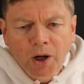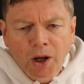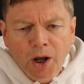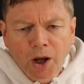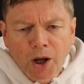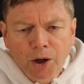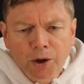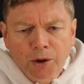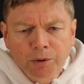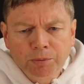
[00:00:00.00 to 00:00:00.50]

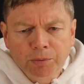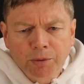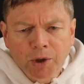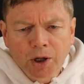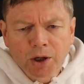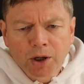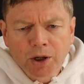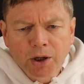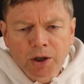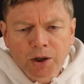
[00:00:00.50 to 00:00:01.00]
Have
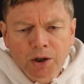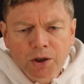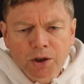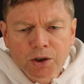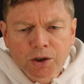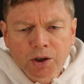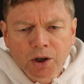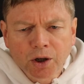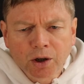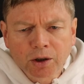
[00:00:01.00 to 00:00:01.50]

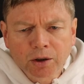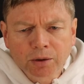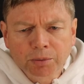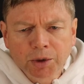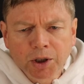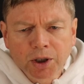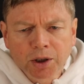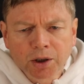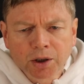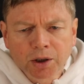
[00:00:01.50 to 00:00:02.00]
mercy on
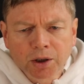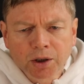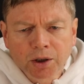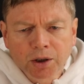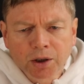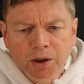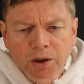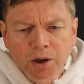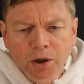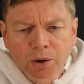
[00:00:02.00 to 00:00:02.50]

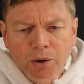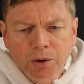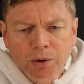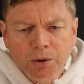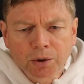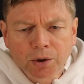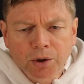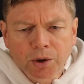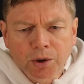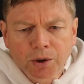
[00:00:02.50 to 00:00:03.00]
me,
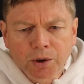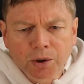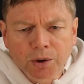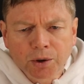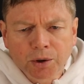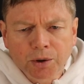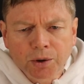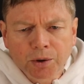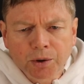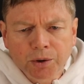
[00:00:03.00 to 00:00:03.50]
O
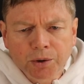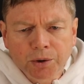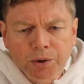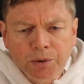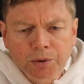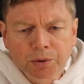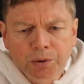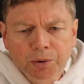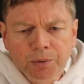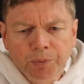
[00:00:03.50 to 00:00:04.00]

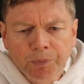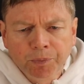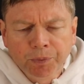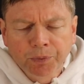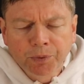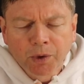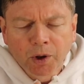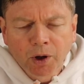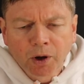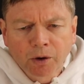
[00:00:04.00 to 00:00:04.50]
Lord,
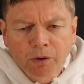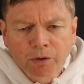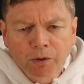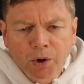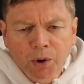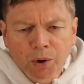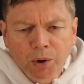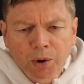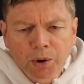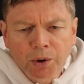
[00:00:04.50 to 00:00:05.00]

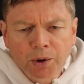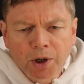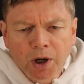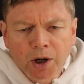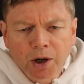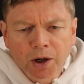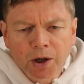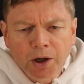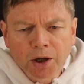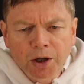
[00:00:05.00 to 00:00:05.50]
for
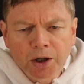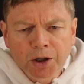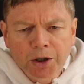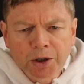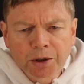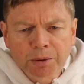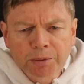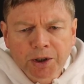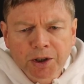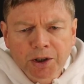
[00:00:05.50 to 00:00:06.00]
I
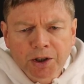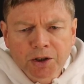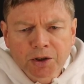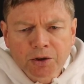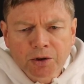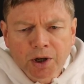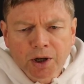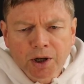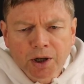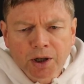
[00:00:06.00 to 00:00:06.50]
am in
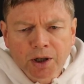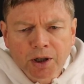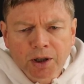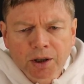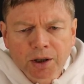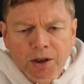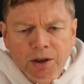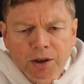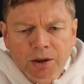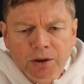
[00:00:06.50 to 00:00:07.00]

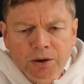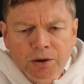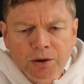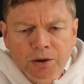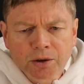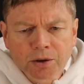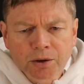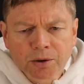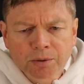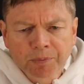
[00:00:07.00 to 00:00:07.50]

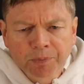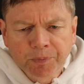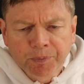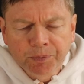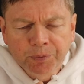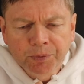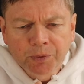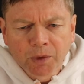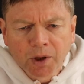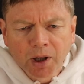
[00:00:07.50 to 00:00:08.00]
distress.
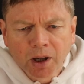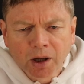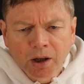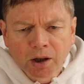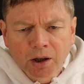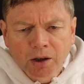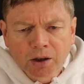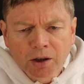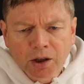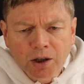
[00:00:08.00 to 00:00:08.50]

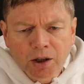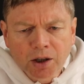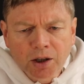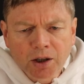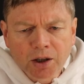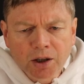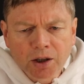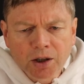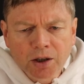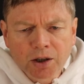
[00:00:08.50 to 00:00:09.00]

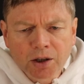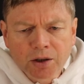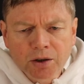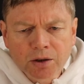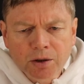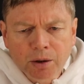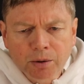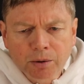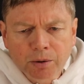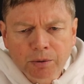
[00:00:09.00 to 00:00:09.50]

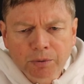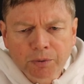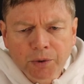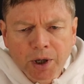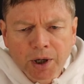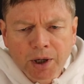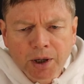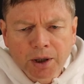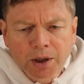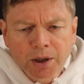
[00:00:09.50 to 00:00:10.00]
Tears have
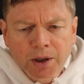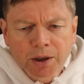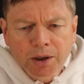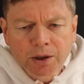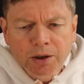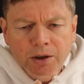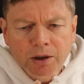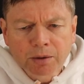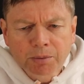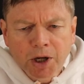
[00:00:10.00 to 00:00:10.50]

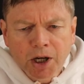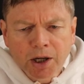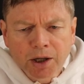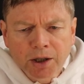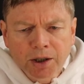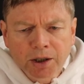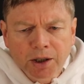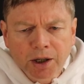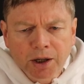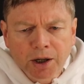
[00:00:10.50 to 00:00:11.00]
wasted
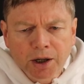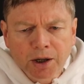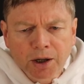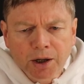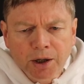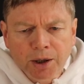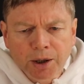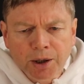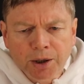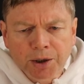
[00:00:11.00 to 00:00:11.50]
my
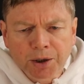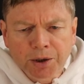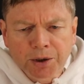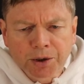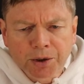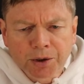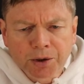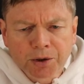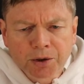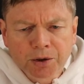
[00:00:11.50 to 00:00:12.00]

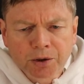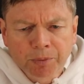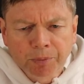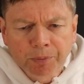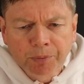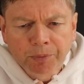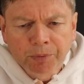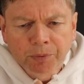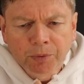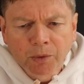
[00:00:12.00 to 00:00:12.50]
eyes,
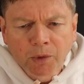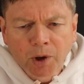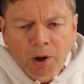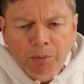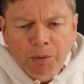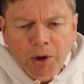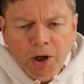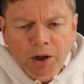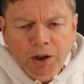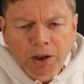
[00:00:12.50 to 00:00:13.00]

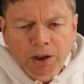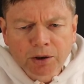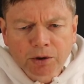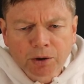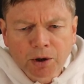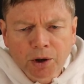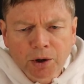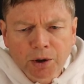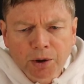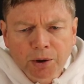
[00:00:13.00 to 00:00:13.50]
my
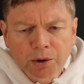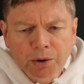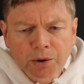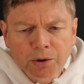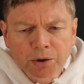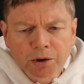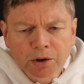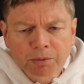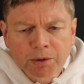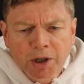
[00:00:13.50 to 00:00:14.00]

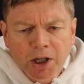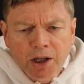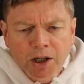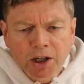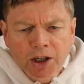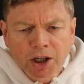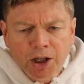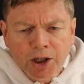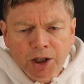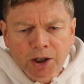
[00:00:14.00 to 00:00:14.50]
throat and
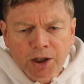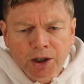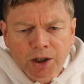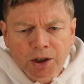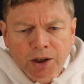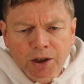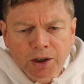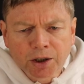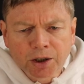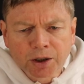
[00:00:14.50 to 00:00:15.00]
my
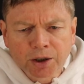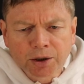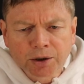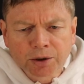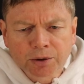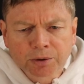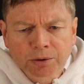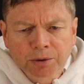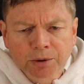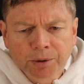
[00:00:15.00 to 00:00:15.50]

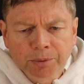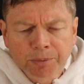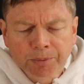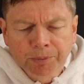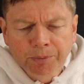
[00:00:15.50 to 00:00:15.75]
heart.